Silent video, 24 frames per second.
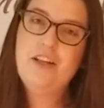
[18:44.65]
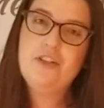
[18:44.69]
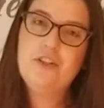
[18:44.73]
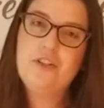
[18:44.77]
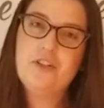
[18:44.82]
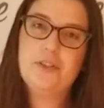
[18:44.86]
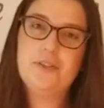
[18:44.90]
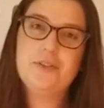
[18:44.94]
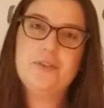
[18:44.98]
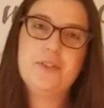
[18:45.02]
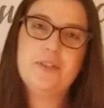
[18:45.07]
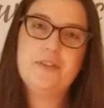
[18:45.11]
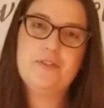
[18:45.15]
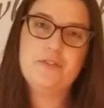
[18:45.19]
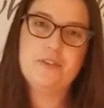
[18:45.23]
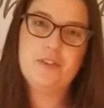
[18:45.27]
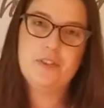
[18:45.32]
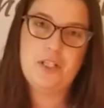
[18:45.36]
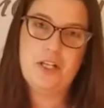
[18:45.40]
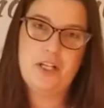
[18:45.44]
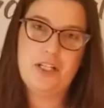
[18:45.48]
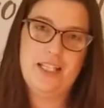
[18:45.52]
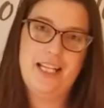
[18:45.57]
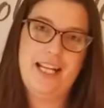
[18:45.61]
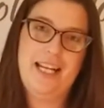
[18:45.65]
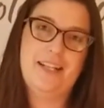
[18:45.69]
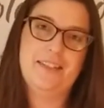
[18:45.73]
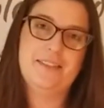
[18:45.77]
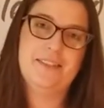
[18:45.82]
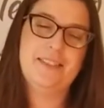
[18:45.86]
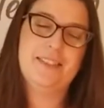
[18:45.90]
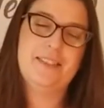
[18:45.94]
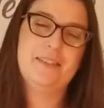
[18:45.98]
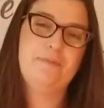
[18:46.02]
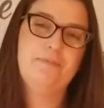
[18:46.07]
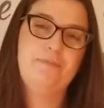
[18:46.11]
Children of the
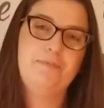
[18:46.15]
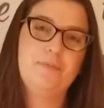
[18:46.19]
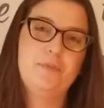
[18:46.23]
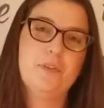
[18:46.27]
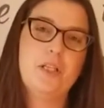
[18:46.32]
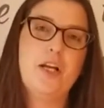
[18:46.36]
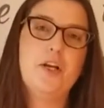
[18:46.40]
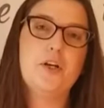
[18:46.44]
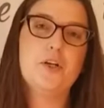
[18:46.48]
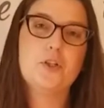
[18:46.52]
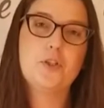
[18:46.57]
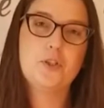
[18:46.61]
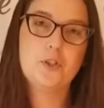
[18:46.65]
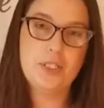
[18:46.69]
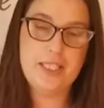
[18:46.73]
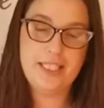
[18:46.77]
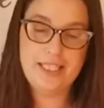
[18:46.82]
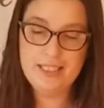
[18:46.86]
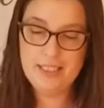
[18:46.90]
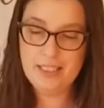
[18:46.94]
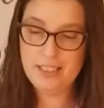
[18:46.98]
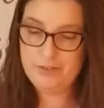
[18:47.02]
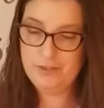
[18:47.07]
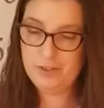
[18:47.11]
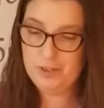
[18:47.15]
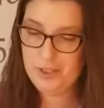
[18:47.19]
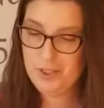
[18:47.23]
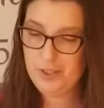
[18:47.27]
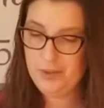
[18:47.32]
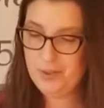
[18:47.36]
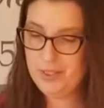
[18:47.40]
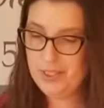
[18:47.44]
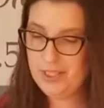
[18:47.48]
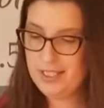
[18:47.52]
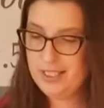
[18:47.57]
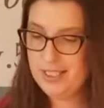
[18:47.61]
Longhouse, or Green Level
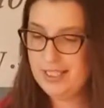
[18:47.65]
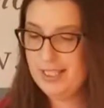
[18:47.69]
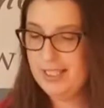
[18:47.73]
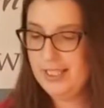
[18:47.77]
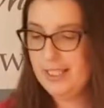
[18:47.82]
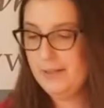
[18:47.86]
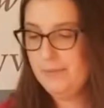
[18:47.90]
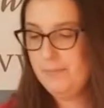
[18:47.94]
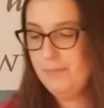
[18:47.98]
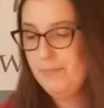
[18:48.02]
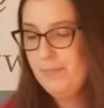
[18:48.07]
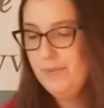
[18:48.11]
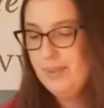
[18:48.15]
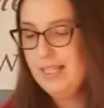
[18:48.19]
Unit Study.